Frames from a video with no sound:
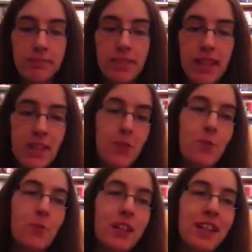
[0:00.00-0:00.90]
This
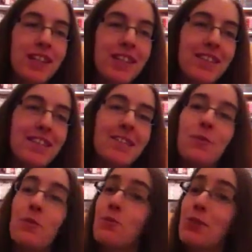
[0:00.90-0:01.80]
week is
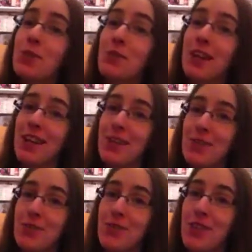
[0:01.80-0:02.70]

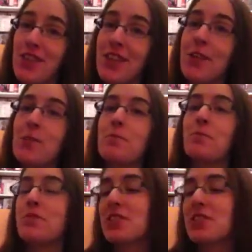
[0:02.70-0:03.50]
free-range themed,